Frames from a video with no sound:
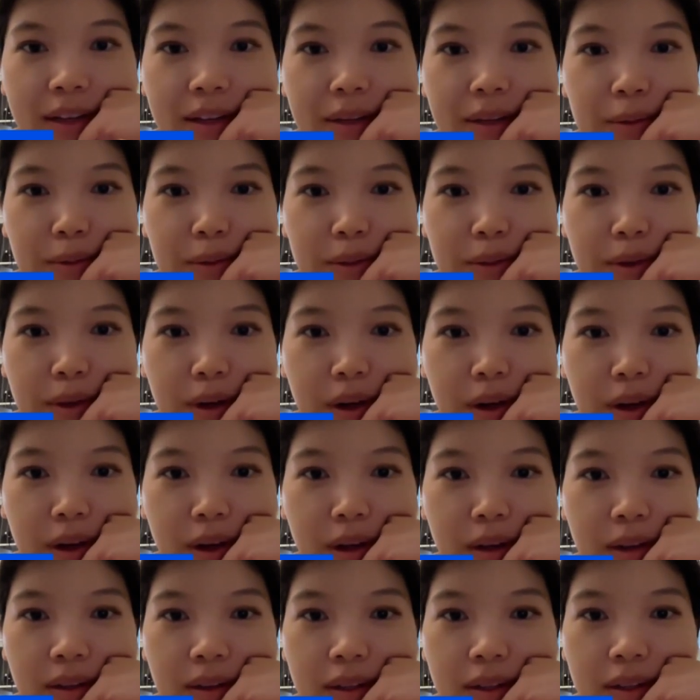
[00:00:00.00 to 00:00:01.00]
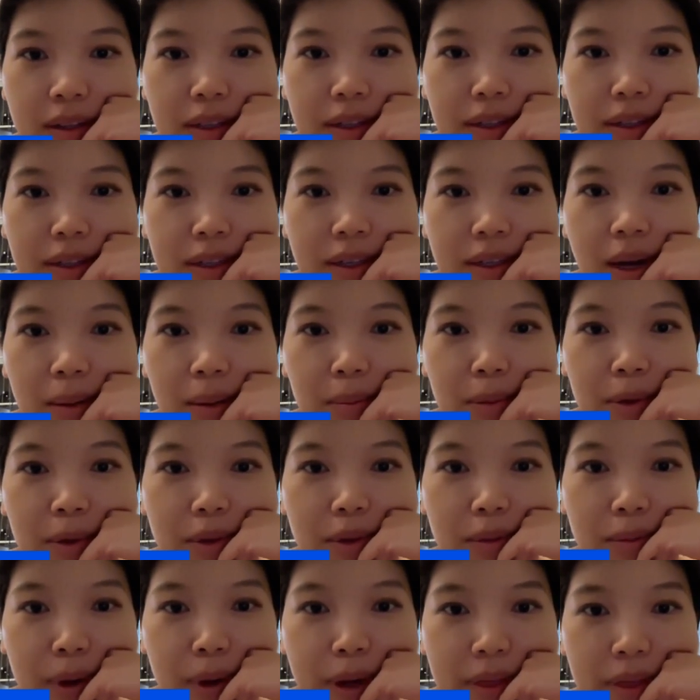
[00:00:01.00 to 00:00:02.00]
It was all
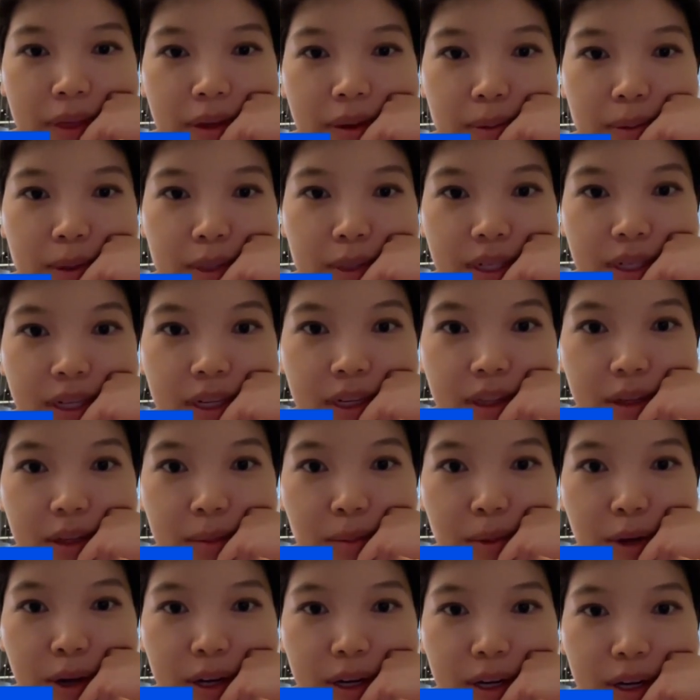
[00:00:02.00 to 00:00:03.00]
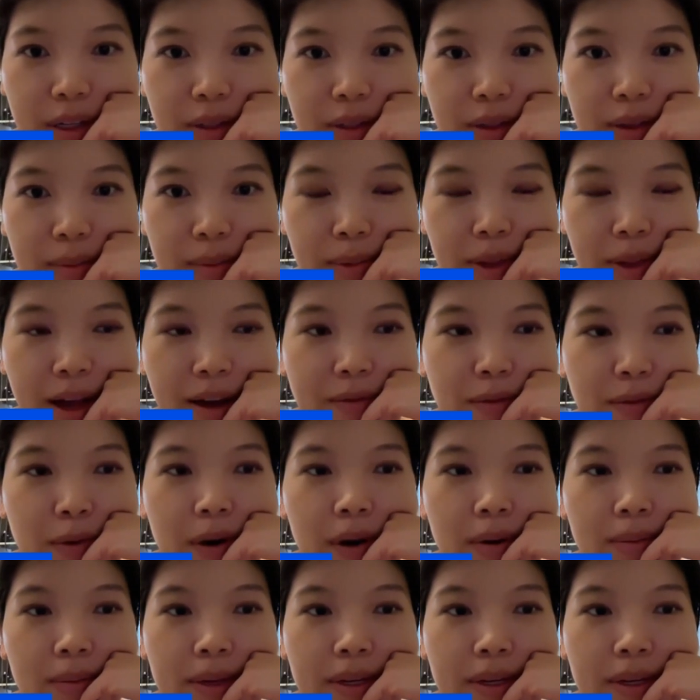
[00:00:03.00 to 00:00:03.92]
coupled with a particular product or platform.